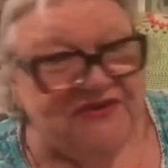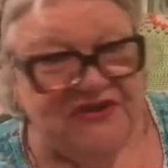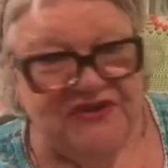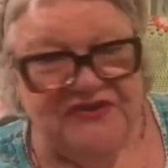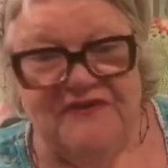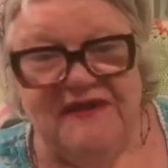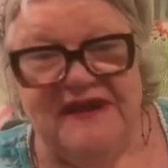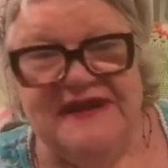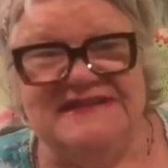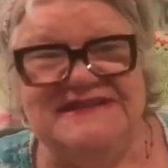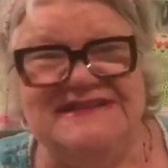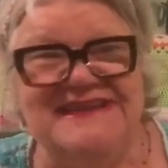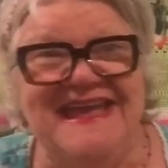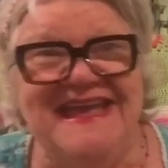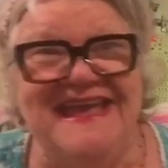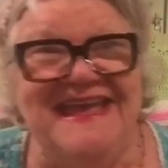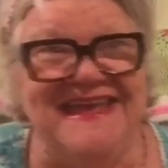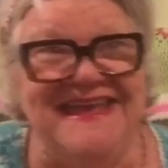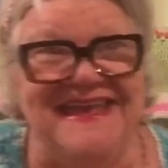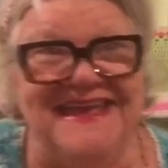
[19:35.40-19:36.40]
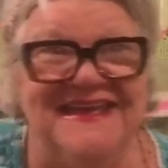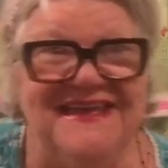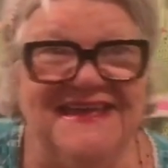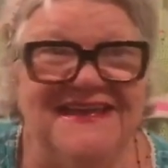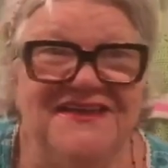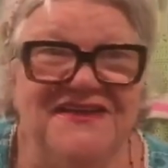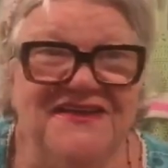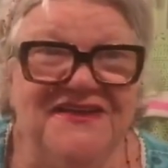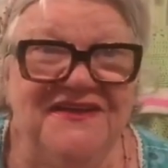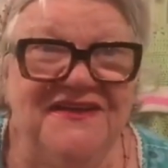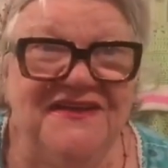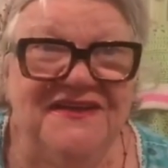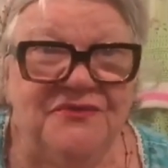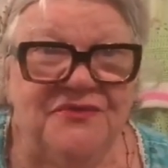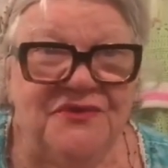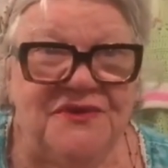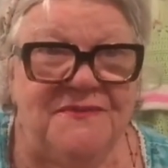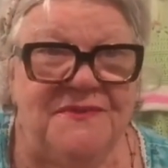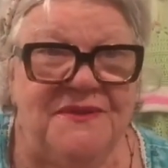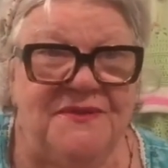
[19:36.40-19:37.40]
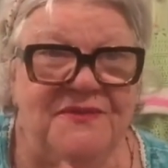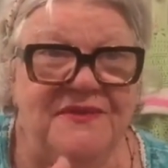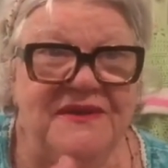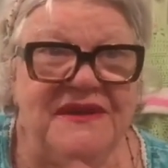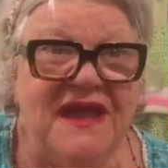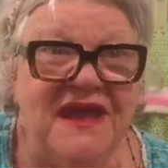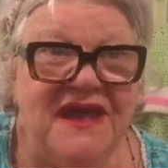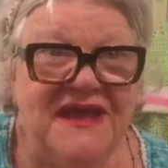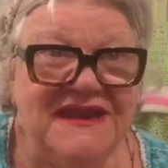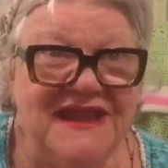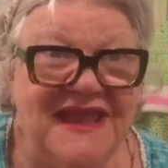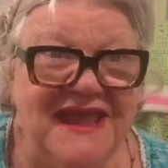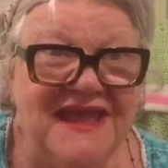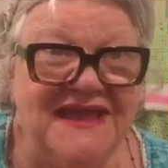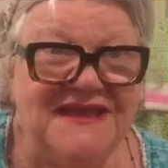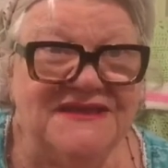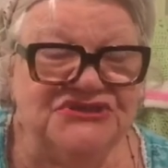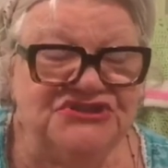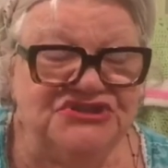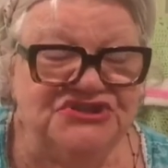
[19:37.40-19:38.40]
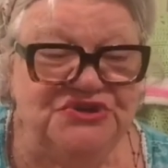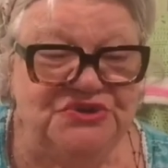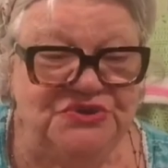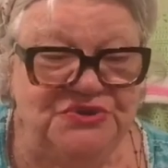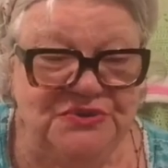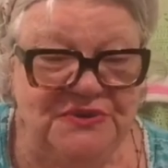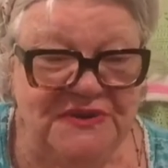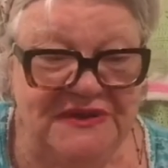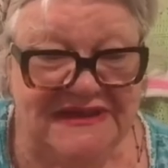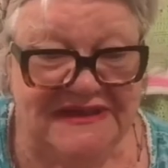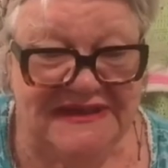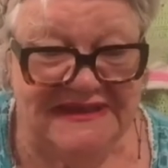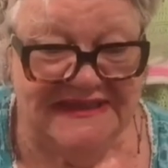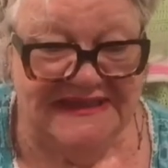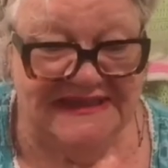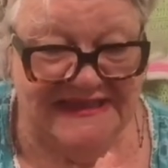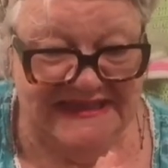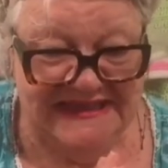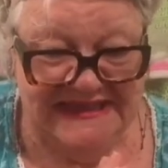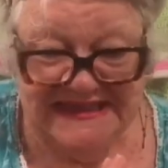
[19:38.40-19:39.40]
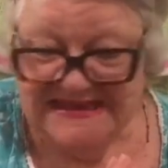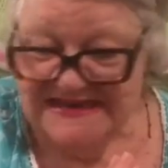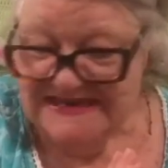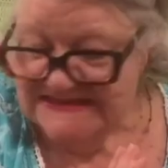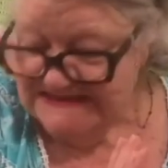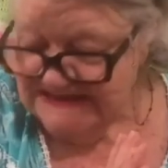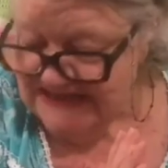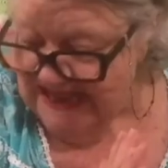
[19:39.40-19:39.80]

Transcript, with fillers: a great day. Remember, God has you in his